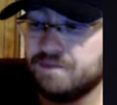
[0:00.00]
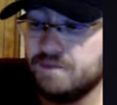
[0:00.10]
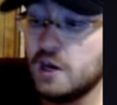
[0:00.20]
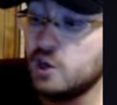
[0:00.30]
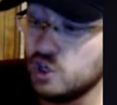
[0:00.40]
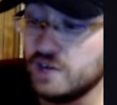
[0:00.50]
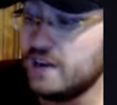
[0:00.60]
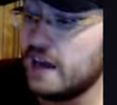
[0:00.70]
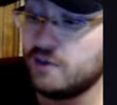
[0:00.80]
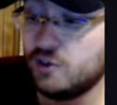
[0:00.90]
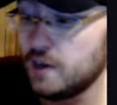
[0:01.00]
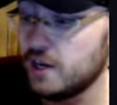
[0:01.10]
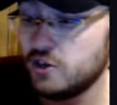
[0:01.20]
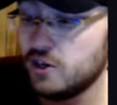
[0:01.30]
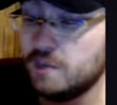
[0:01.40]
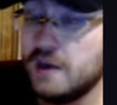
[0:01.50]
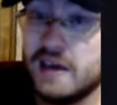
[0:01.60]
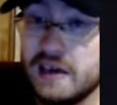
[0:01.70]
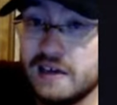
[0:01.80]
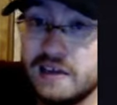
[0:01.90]
You even have a spaceship
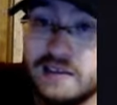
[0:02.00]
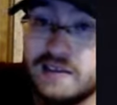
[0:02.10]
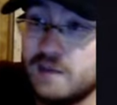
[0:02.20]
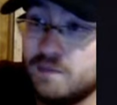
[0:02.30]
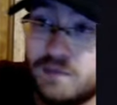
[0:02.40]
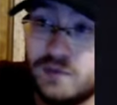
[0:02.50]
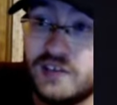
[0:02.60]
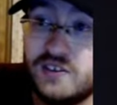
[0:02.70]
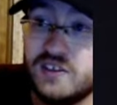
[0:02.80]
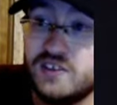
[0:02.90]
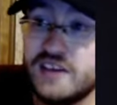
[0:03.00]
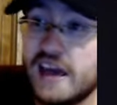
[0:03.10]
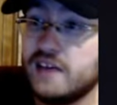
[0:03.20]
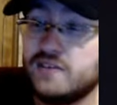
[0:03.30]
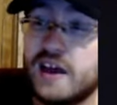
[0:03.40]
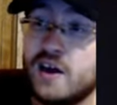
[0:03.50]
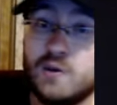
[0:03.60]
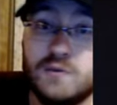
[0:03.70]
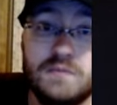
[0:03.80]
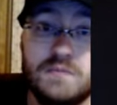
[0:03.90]
that lets this gas out.
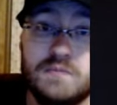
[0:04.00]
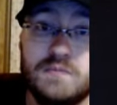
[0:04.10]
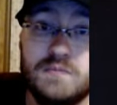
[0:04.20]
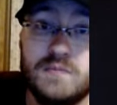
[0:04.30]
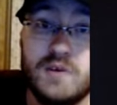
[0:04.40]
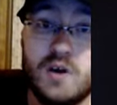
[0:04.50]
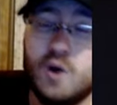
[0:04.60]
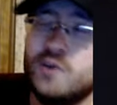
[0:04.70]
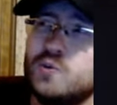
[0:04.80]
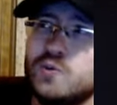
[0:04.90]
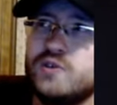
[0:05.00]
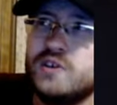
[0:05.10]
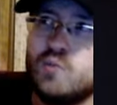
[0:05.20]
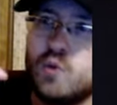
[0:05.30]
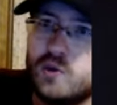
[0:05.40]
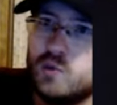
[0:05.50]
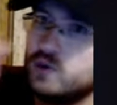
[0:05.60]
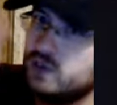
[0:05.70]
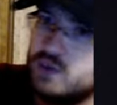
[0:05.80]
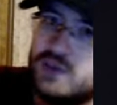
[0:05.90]
Although really in War of the Worlds it
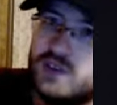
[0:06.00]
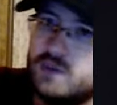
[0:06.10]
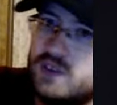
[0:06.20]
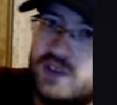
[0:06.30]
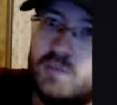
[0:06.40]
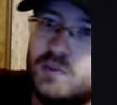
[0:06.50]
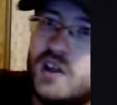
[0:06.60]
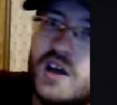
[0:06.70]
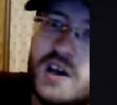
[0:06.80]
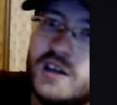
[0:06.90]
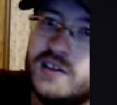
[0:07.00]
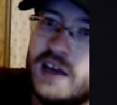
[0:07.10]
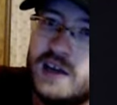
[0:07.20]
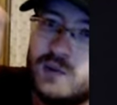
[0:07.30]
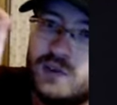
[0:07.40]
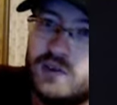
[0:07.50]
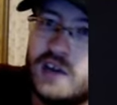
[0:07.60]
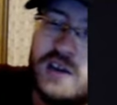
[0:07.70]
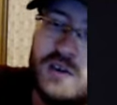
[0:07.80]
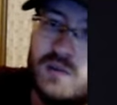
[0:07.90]
was this blood that was kind
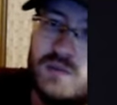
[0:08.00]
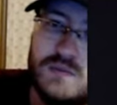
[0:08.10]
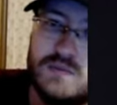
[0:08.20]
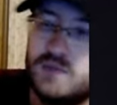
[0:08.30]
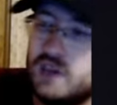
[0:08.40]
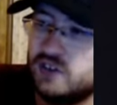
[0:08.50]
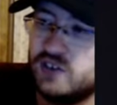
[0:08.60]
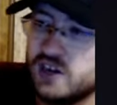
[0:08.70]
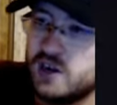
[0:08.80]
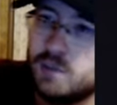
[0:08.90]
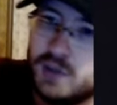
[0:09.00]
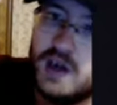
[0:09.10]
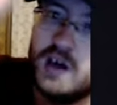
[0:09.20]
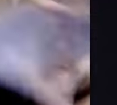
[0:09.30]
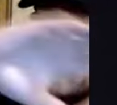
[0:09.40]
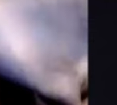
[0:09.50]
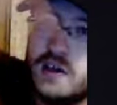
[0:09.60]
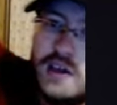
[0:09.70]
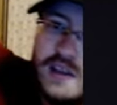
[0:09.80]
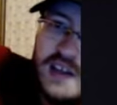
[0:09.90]
of, it sucked up blood and
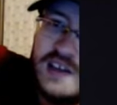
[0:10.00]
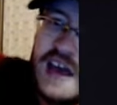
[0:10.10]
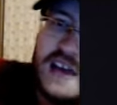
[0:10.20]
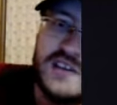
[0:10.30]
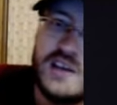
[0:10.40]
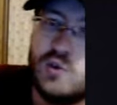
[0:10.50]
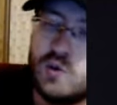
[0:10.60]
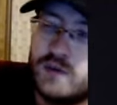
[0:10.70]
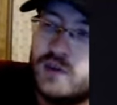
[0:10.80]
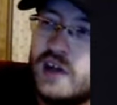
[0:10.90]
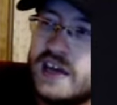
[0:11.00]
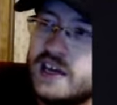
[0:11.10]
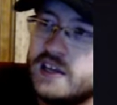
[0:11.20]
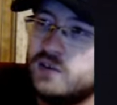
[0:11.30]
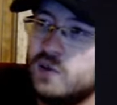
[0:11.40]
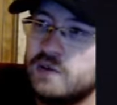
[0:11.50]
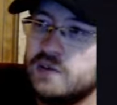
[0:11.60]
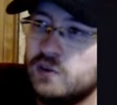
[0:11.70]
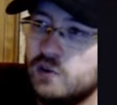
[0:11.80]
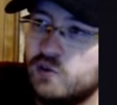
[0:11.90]
it cascades over the land so everything
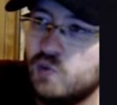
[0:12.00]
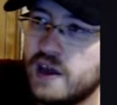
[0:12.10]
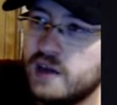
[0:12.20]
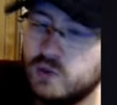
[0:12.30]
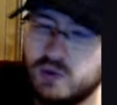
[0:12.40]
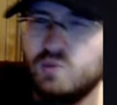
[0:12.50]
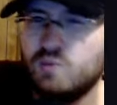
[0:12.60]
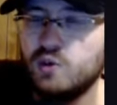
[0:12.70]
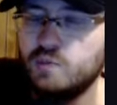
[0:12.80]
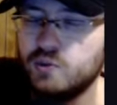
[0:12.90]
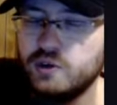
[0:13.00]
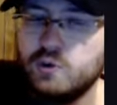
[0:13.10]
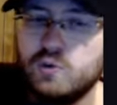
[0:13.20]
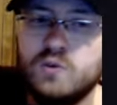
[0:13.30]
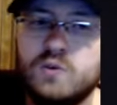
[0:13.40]
looks red, which looked pretty cool.